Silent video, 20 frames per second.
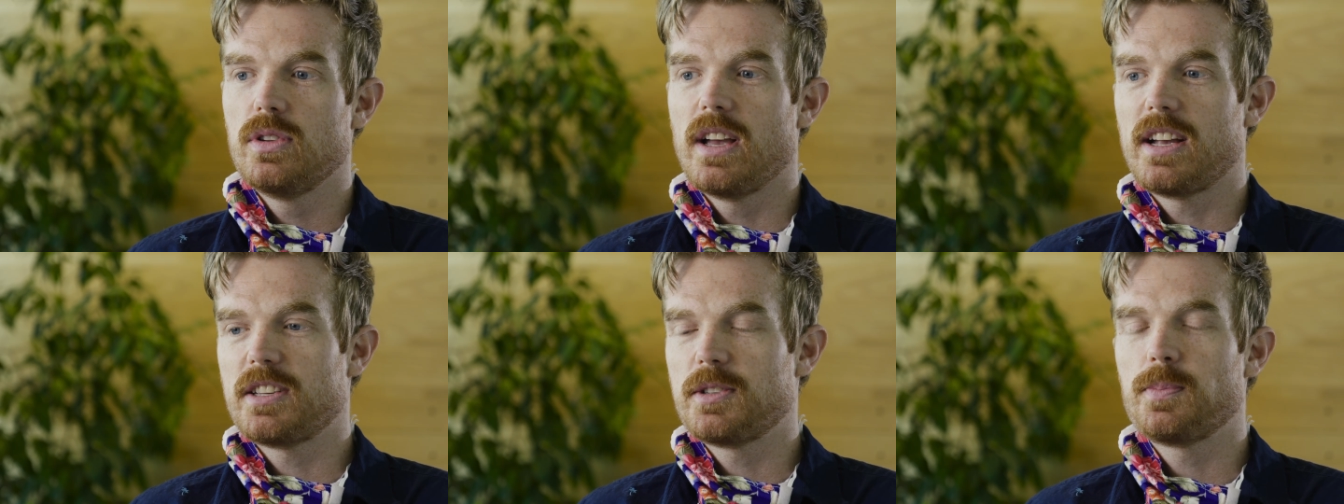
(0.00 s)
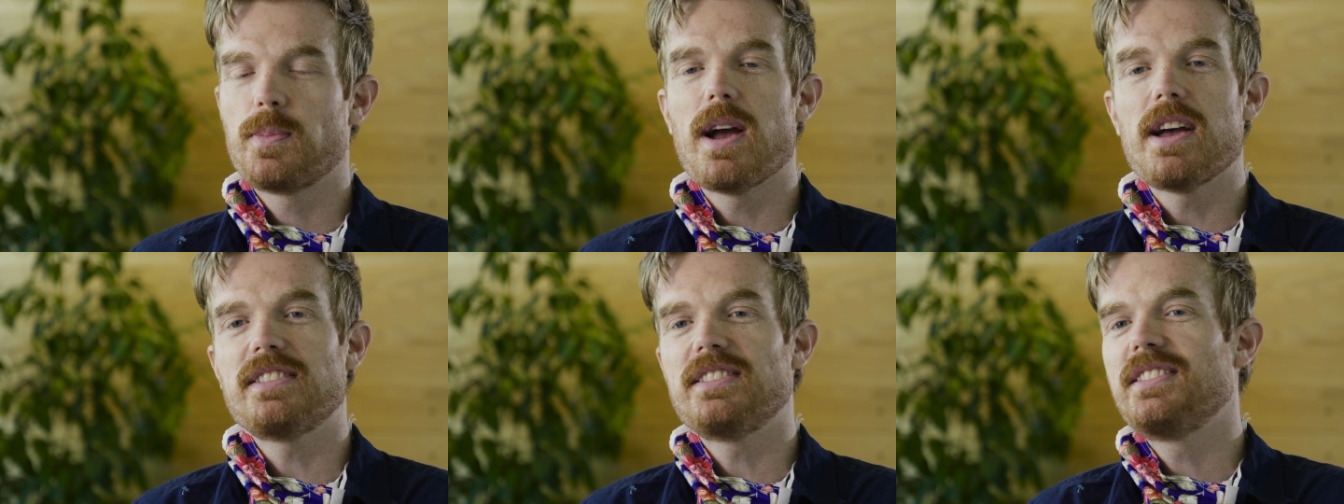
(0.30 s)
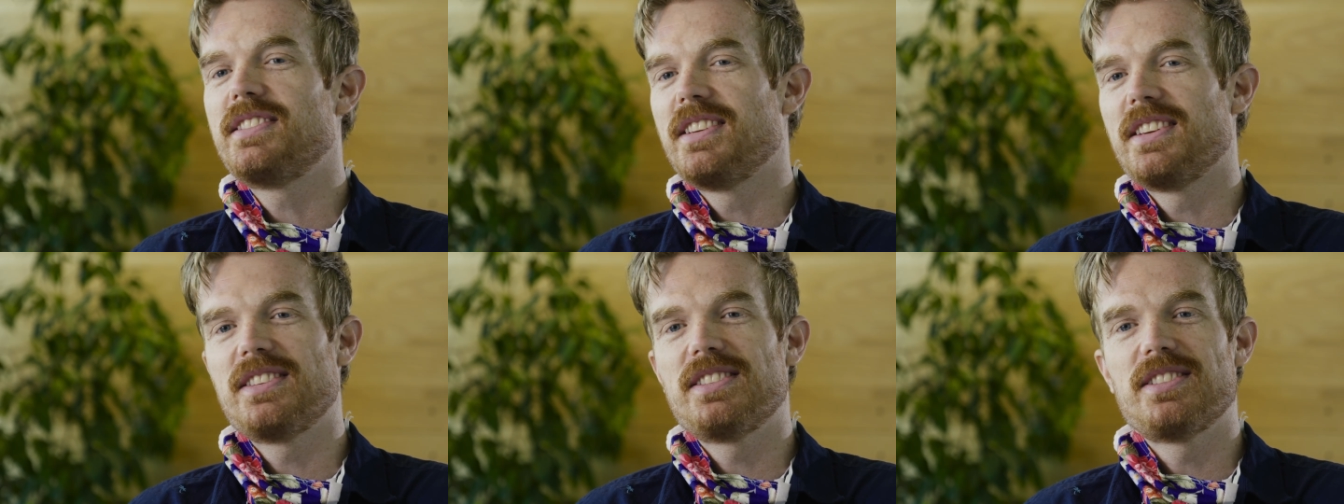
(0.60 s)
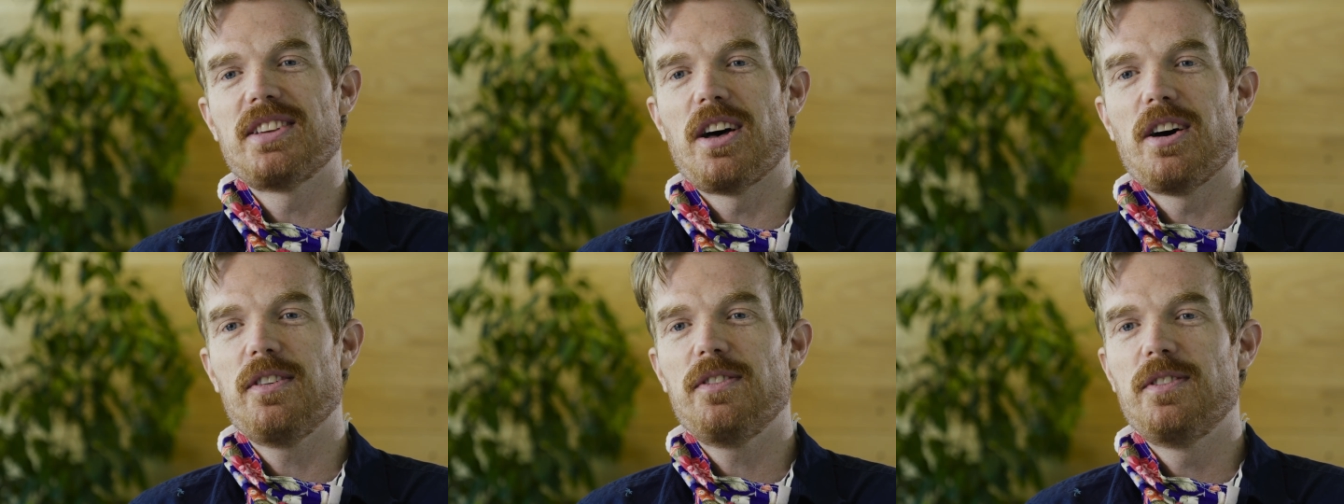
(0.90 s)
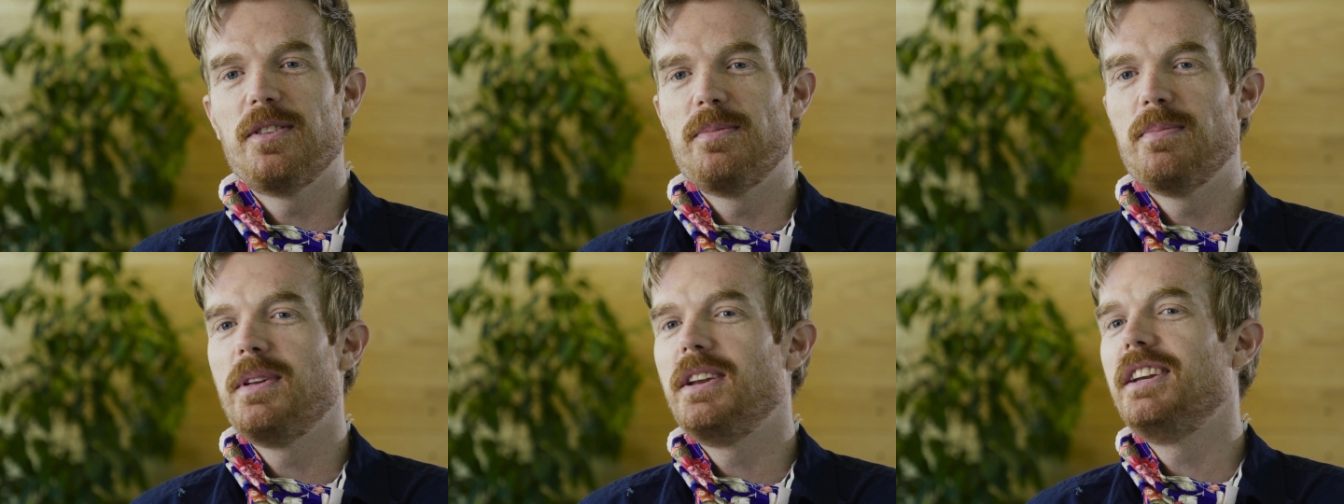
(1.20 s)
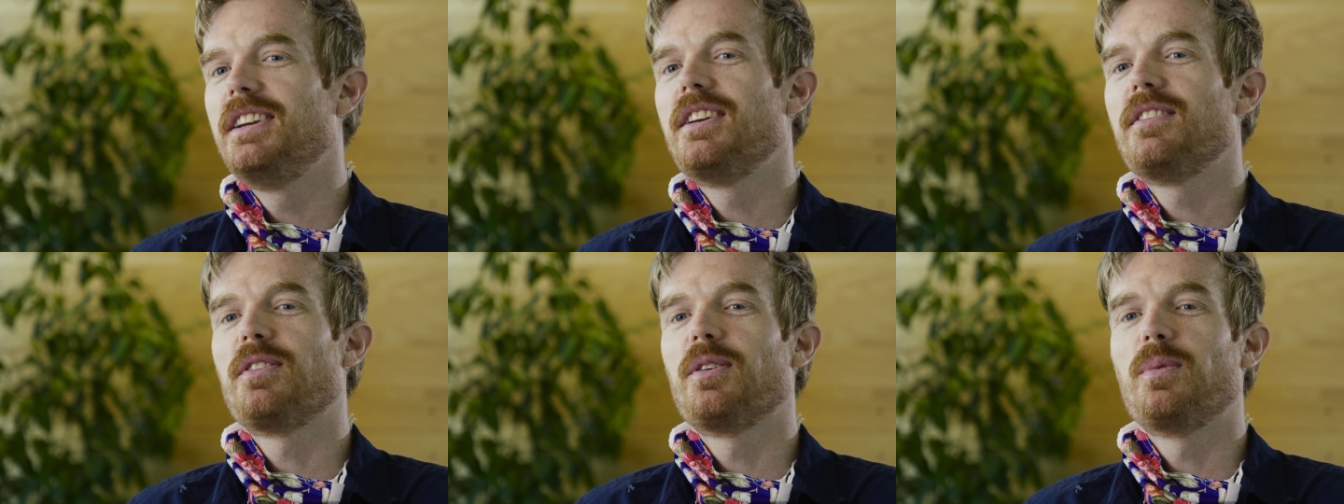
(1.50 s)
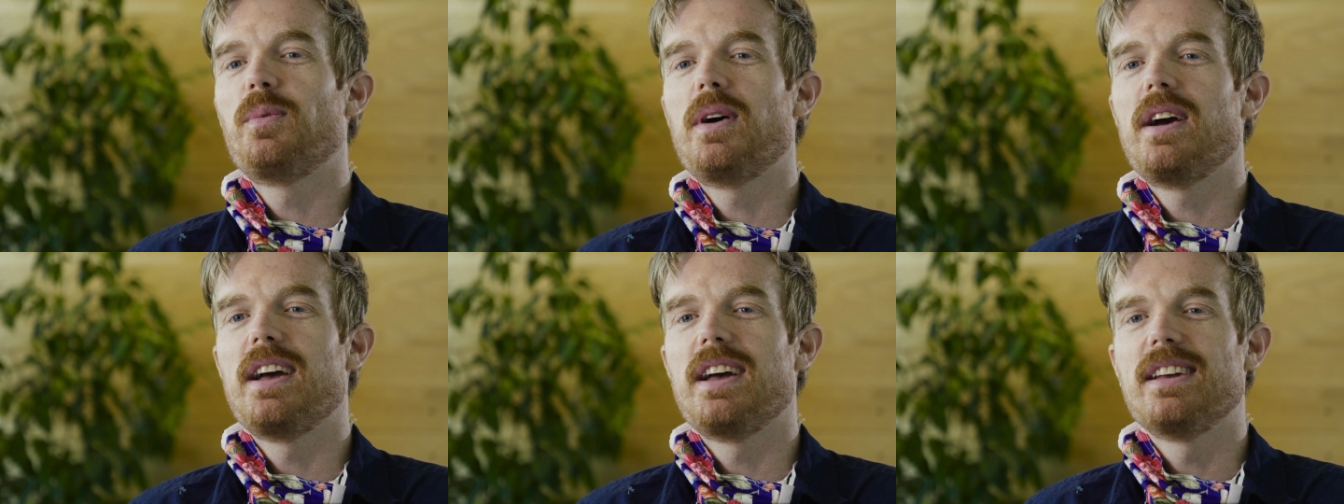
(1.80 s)
expresses itself in many
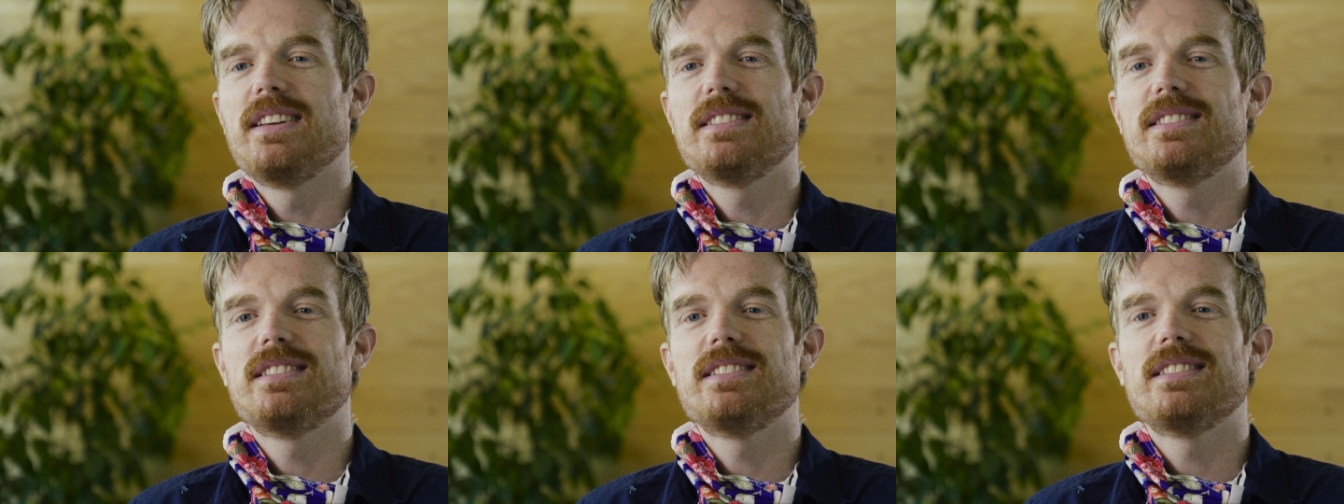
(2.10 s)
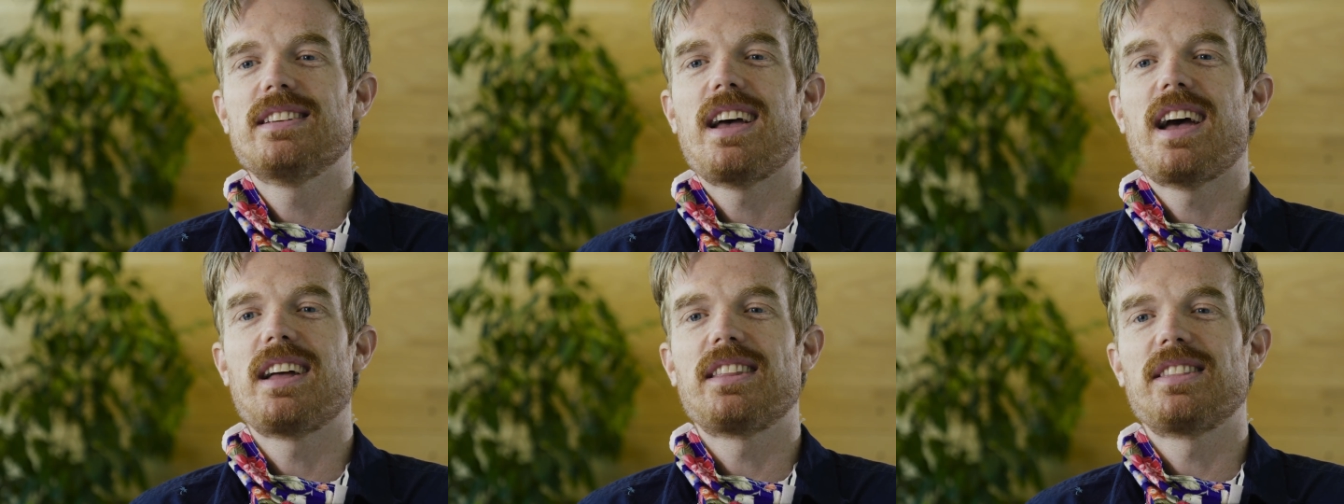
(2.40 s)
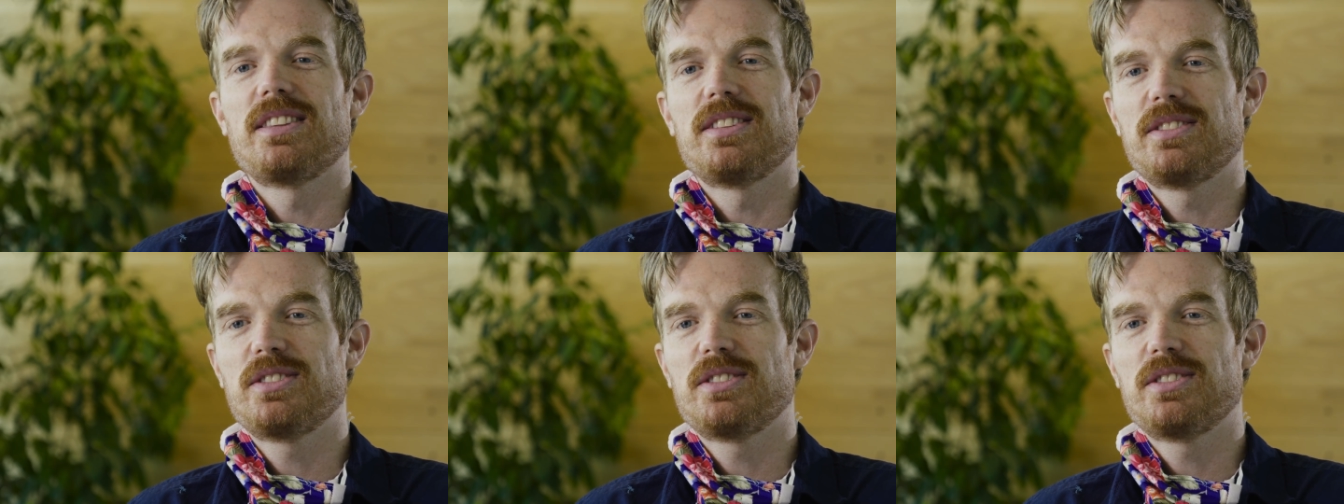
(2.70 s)
different ways at the